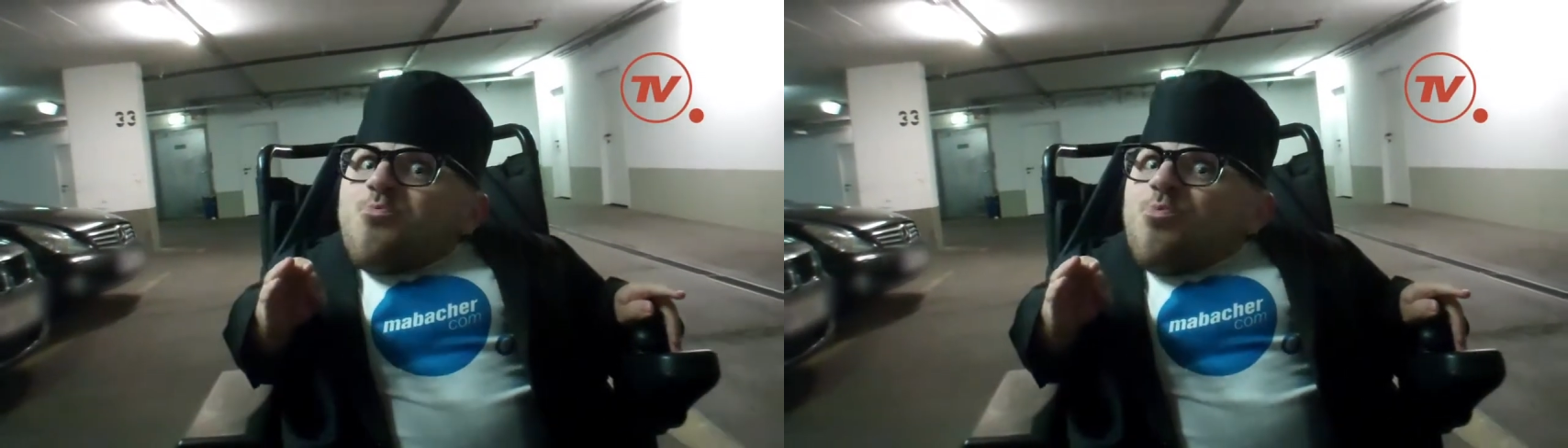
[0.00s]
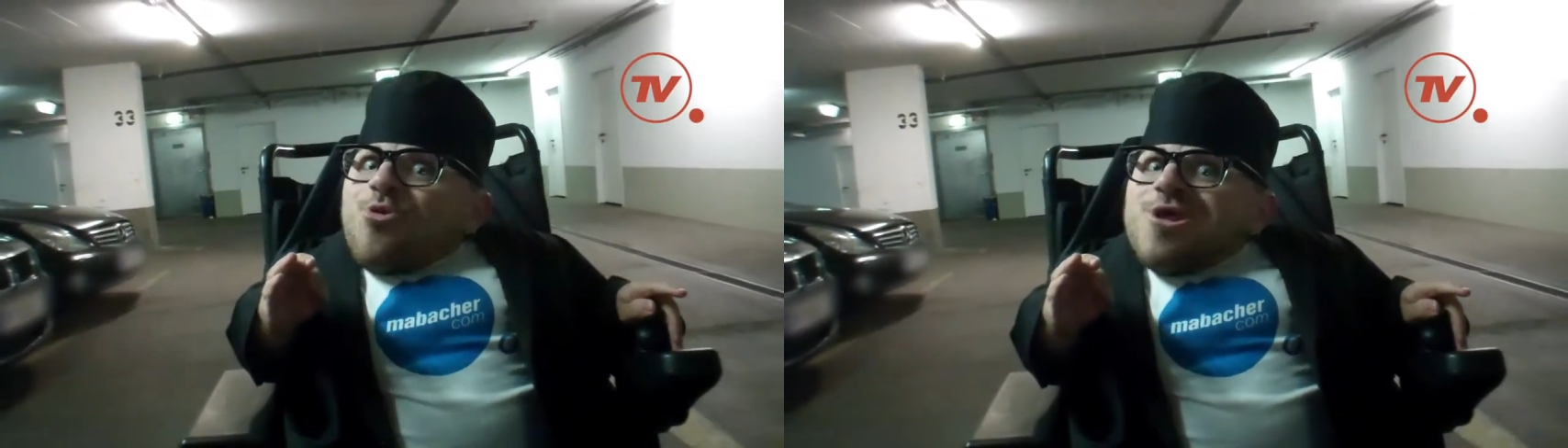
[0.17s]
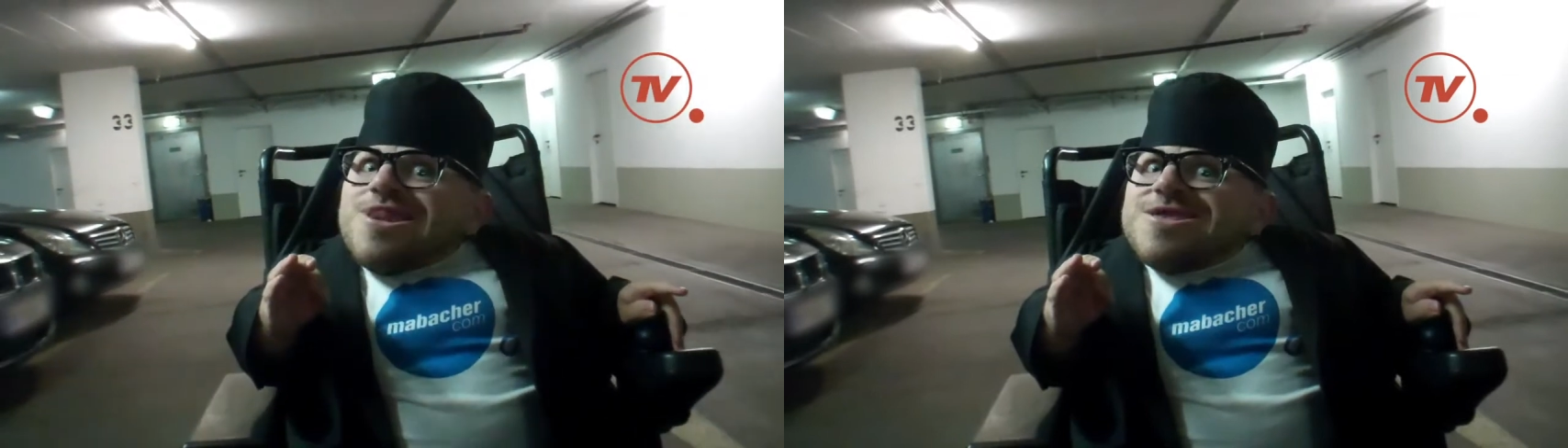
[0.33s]

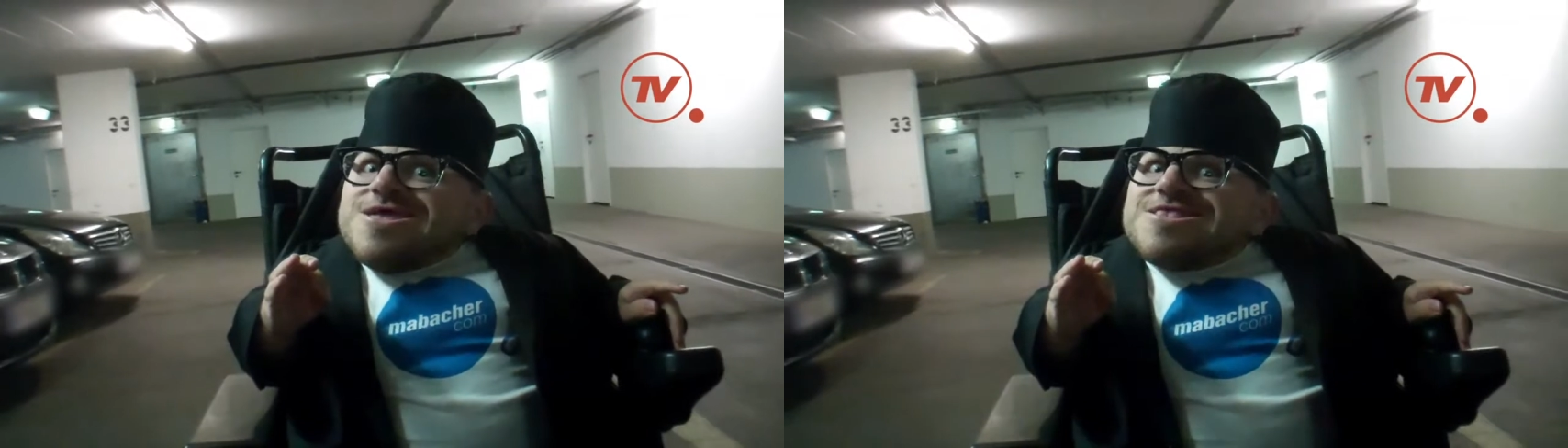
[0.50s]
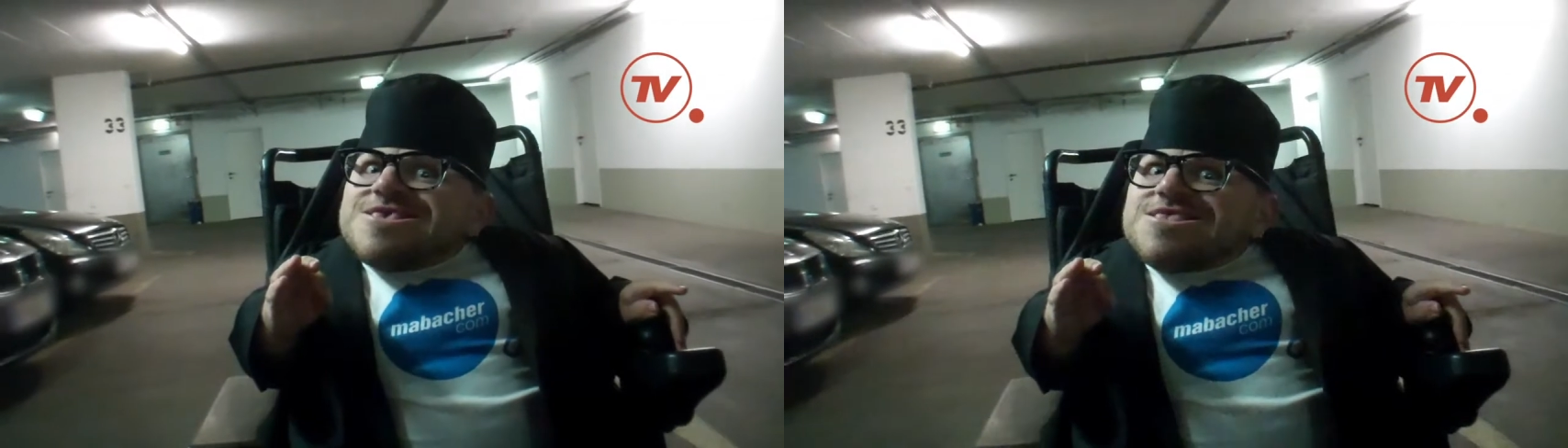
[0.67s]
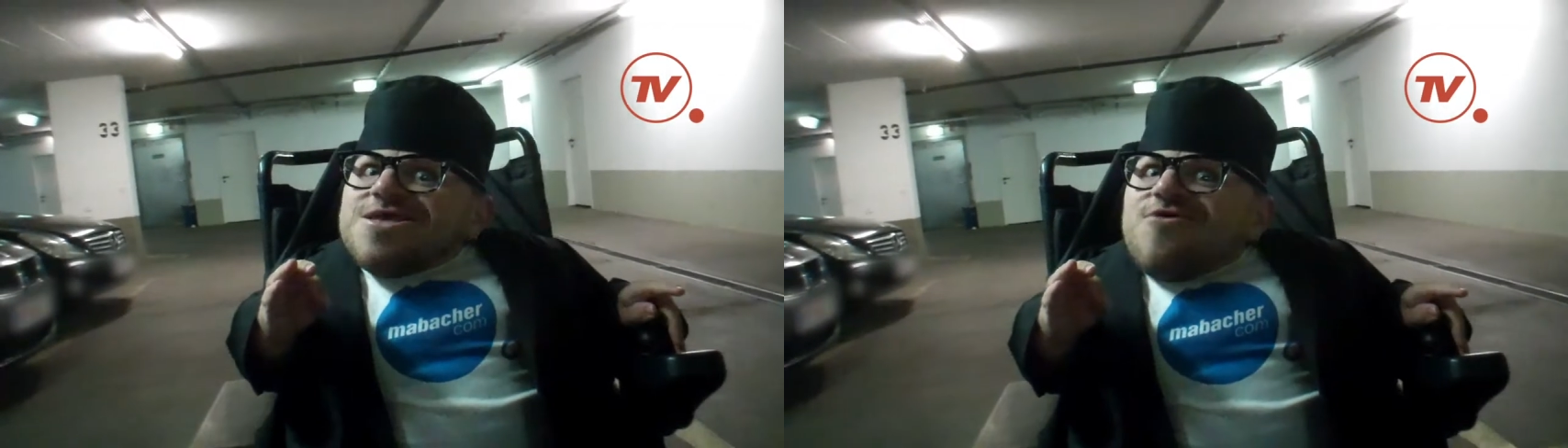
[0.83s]
brilliant
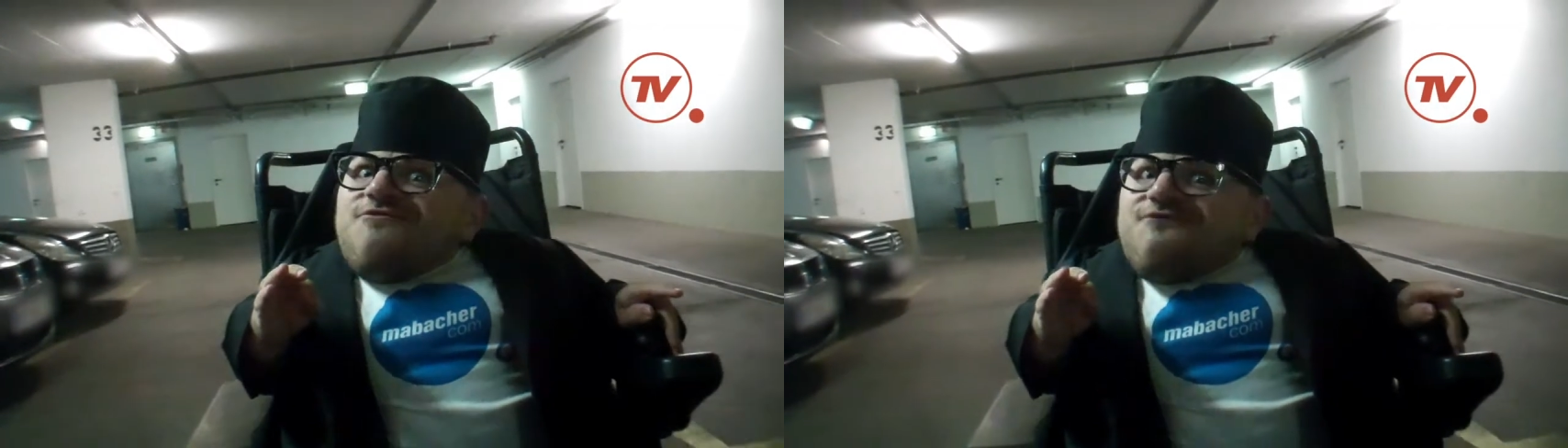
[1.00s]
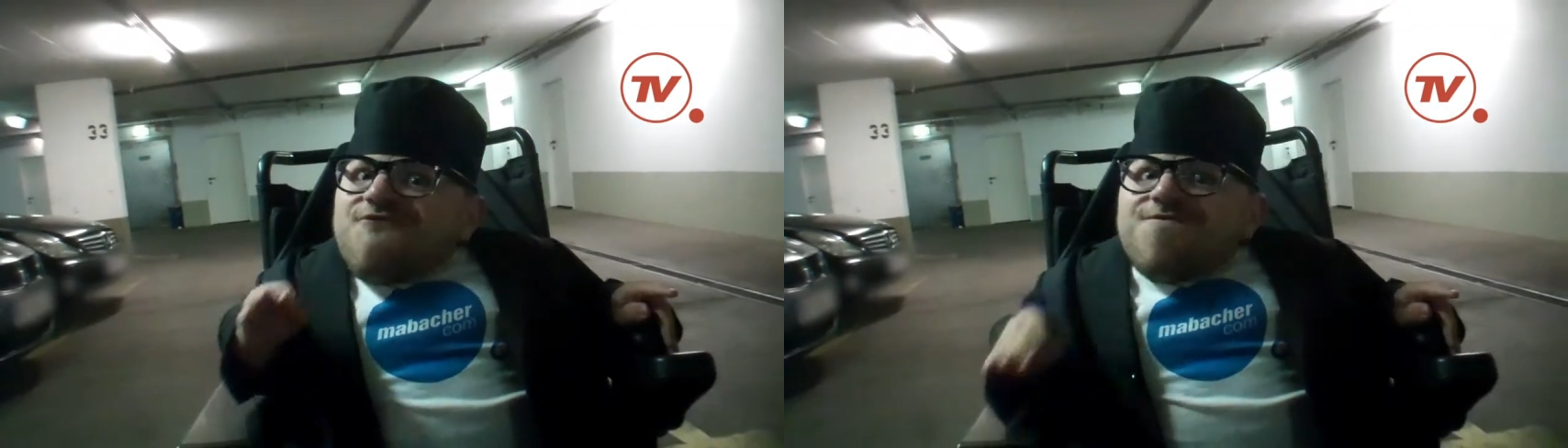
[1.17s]
stuff.